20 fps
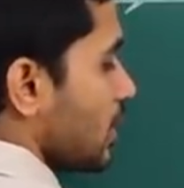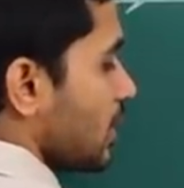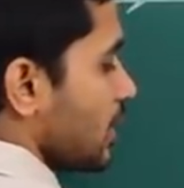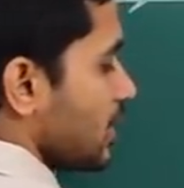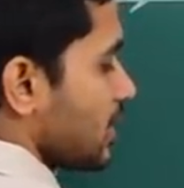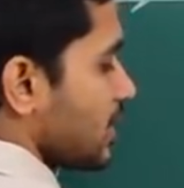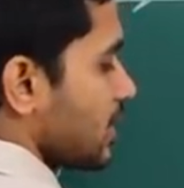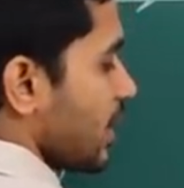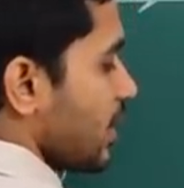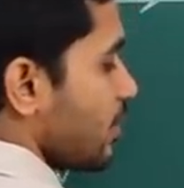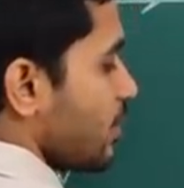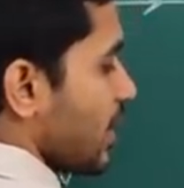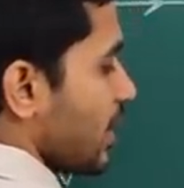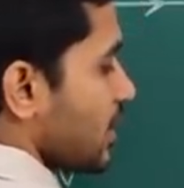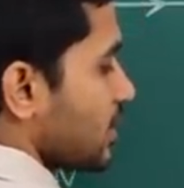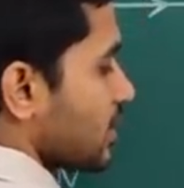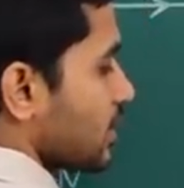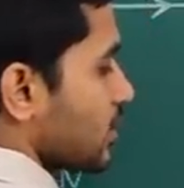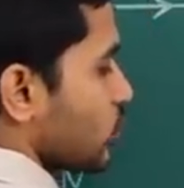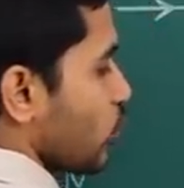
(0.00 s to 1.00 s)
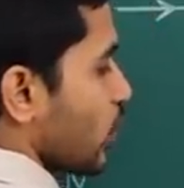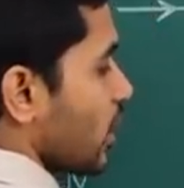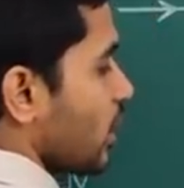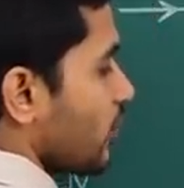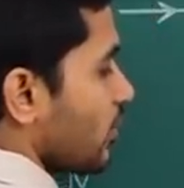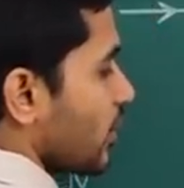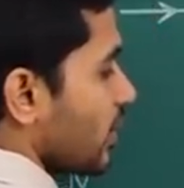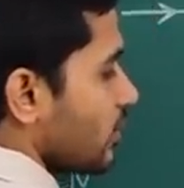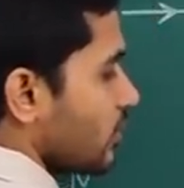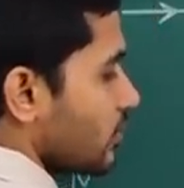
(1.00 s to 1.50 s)
is same as
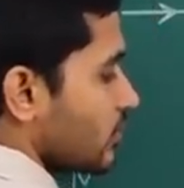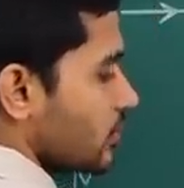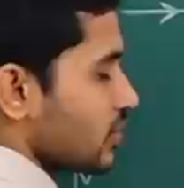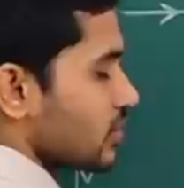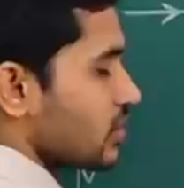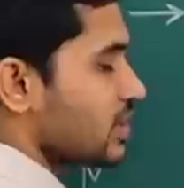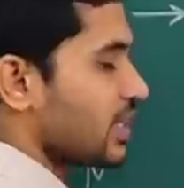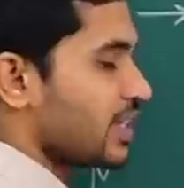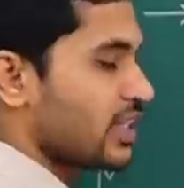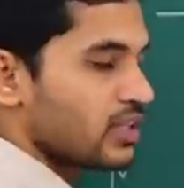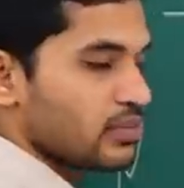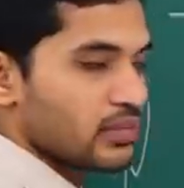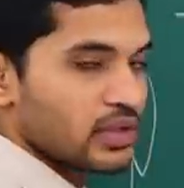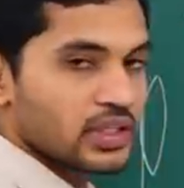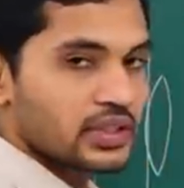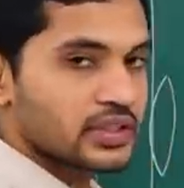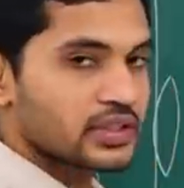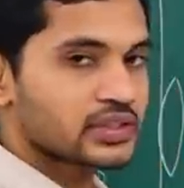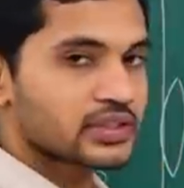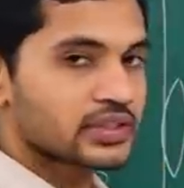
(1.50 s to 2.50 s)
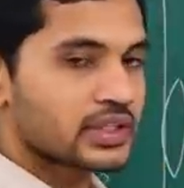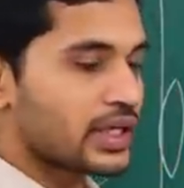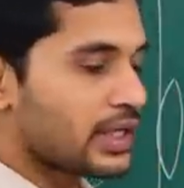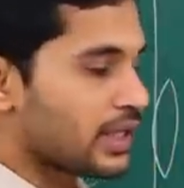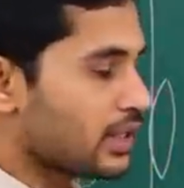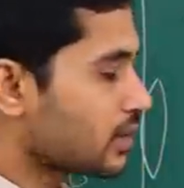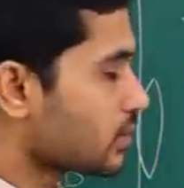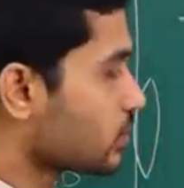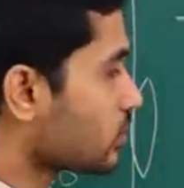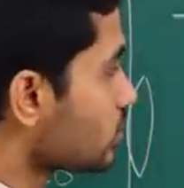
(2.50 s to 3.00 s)
25 centimeters,
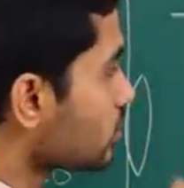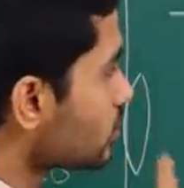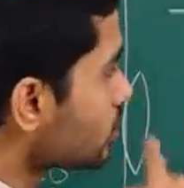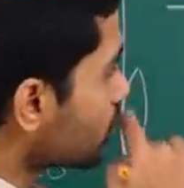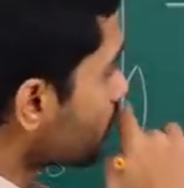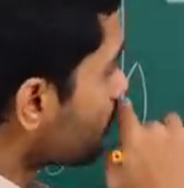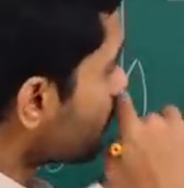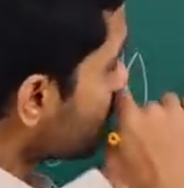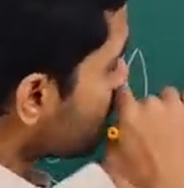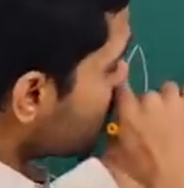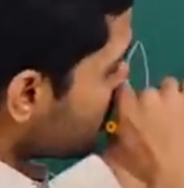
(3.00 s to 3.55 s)
correct. So, the